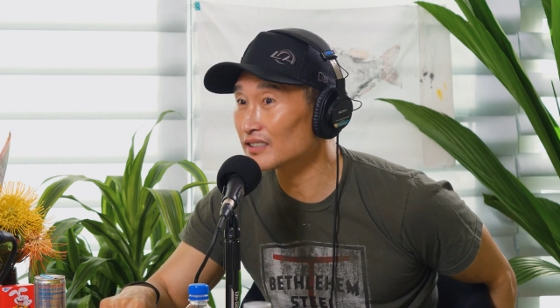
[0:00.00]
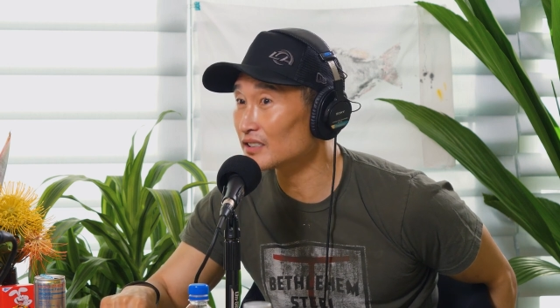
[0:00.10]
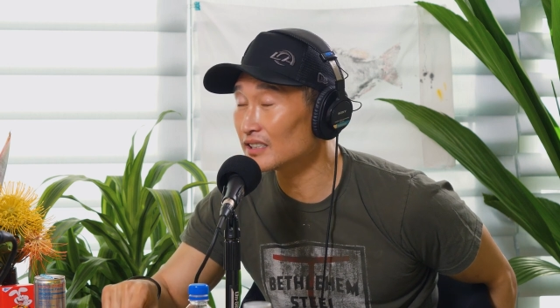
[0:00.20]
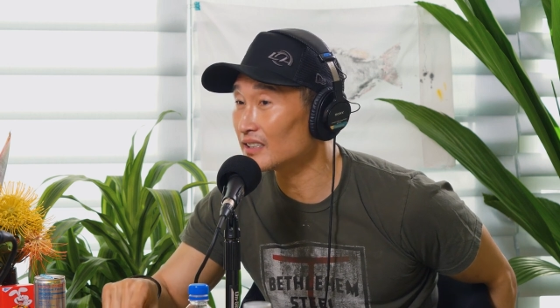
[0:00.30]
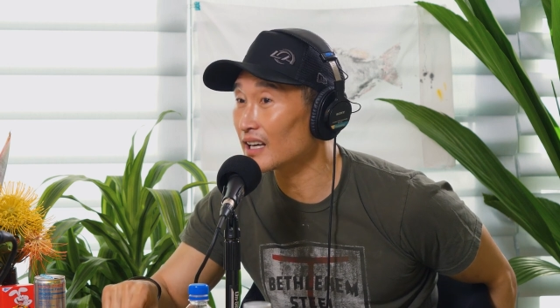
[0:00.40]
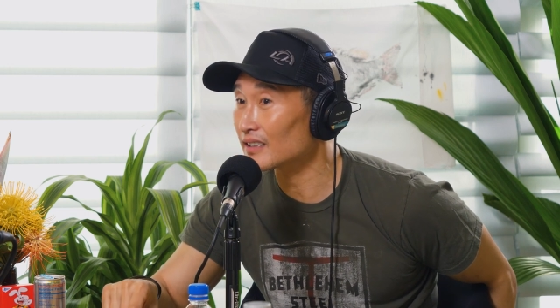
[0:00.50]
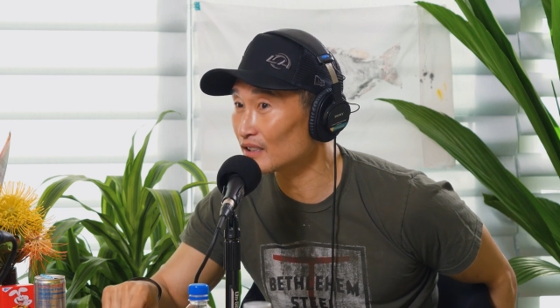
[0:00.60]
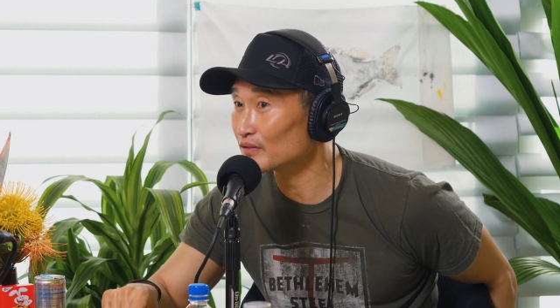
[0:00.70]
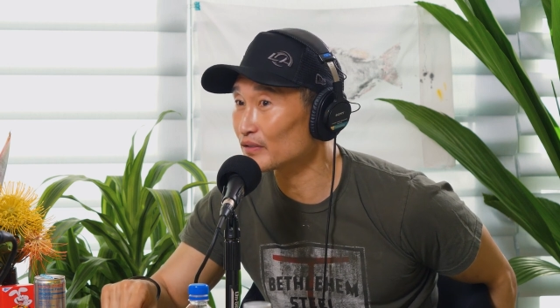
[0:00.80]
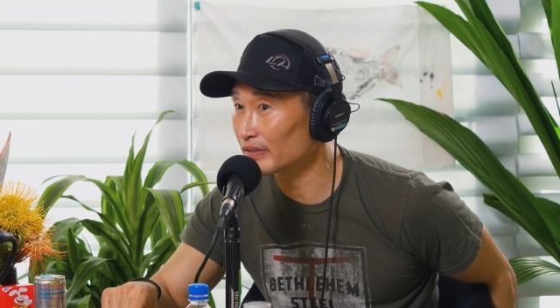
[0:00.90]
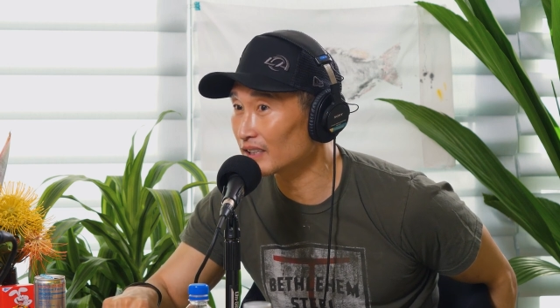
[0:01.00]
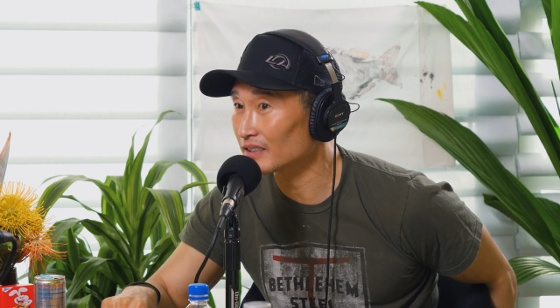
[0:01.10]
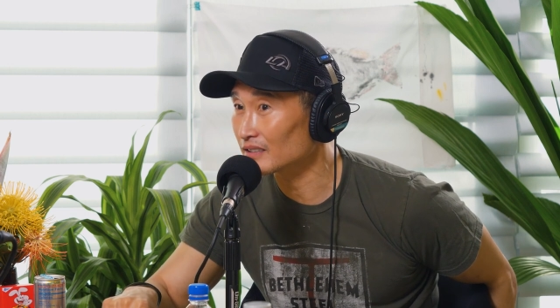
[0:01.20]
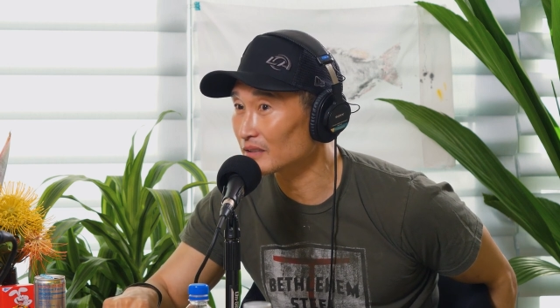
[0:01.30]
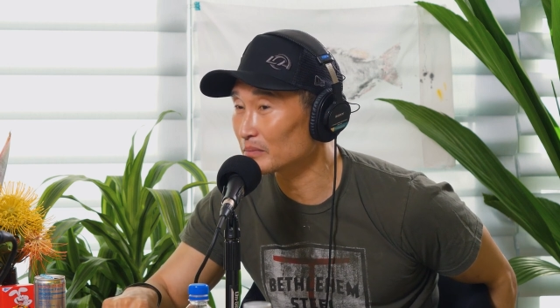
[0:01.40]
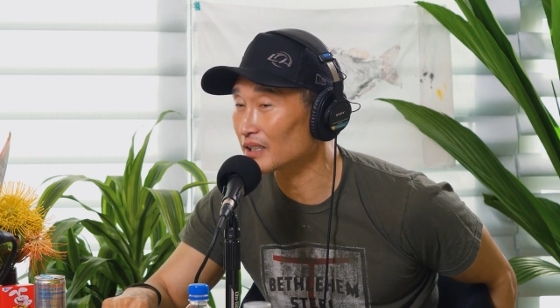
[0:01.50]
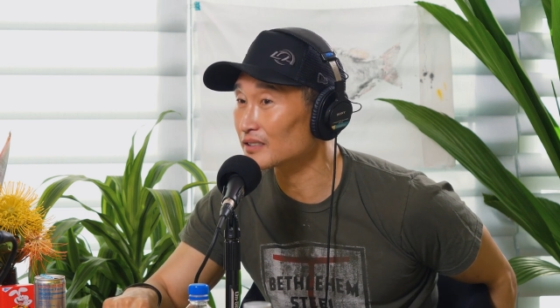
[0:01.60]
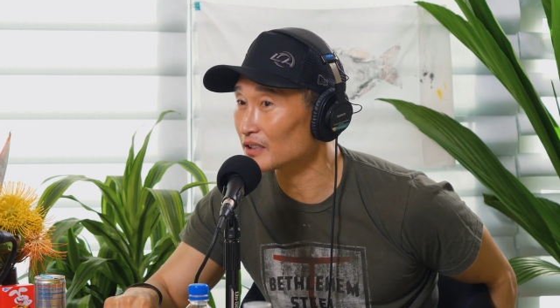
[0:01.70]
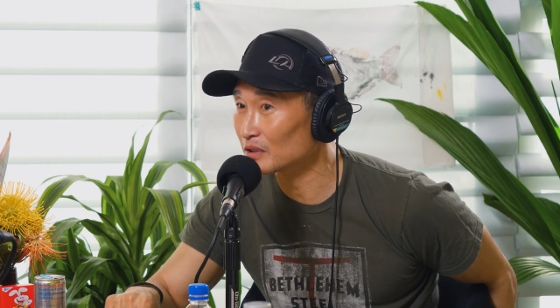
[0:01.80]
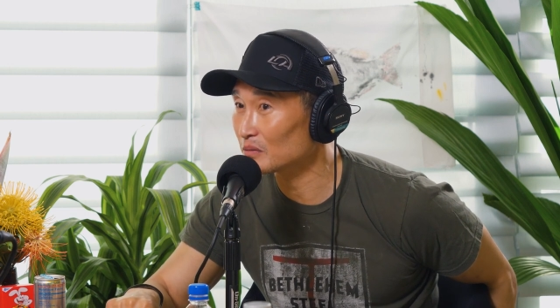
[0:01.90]
She did not lift a finger. But I'll
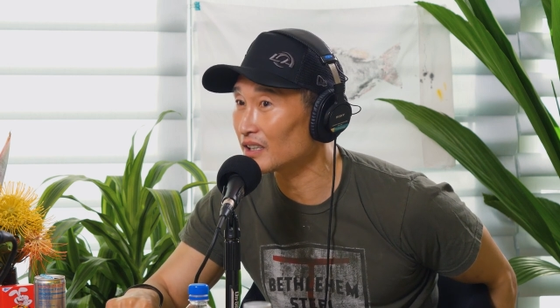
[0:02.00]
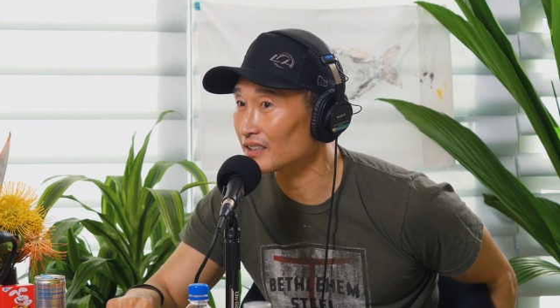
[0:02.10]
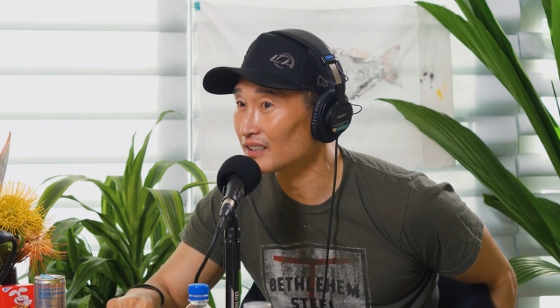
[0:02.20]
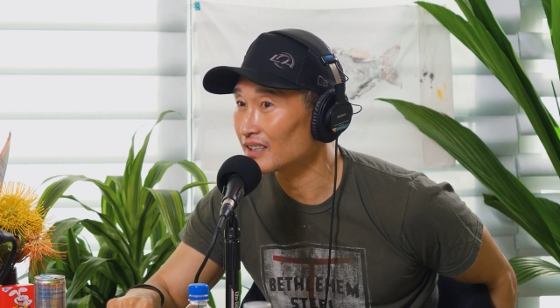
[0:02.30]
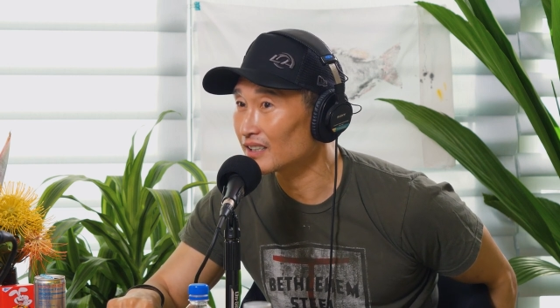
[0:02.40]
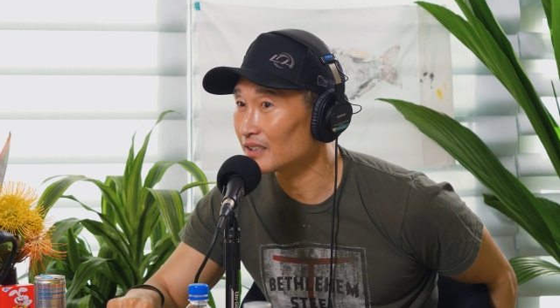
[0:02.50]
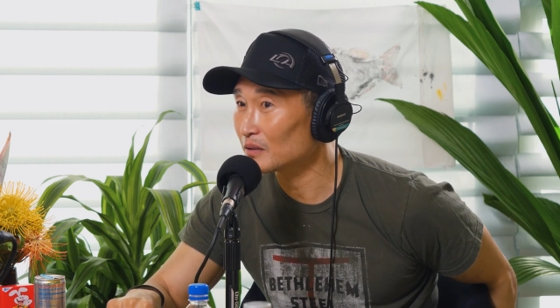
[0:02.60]
tell you what. Why?